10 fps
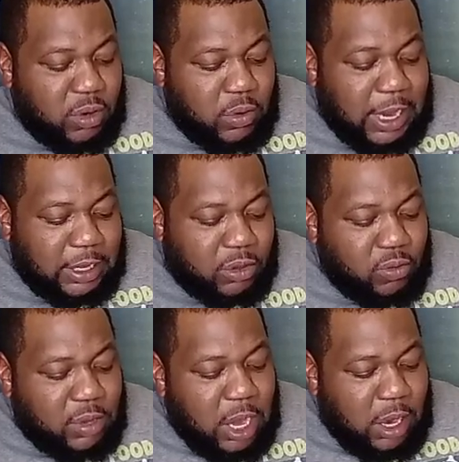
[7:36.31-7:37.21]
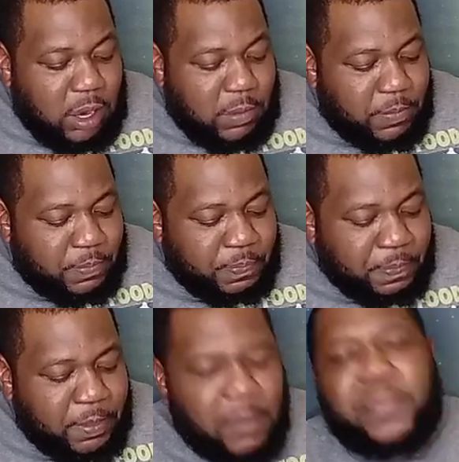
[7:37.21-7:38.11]
perfect example.
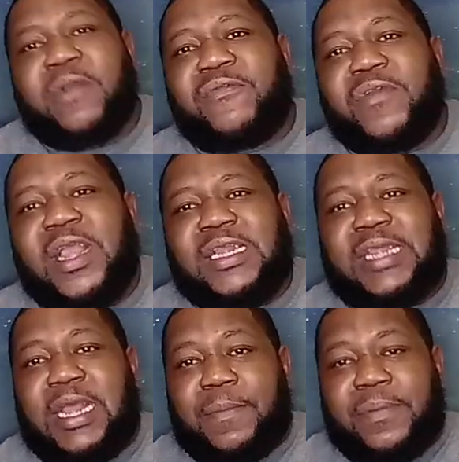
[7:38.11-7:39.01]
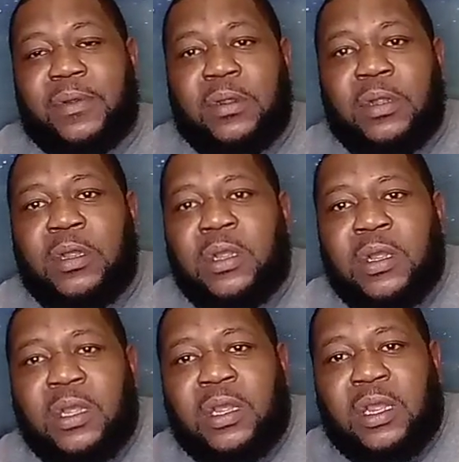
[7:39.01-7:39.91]
If I want to
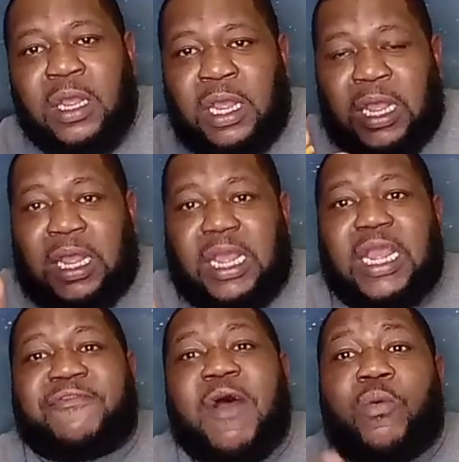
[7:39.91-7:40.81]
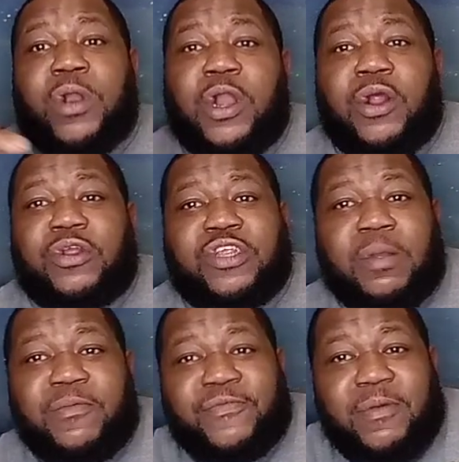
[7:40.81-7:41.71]
learn something from my
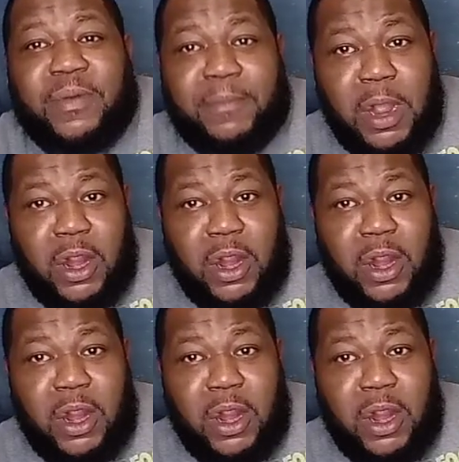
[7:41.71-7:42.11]
marriage,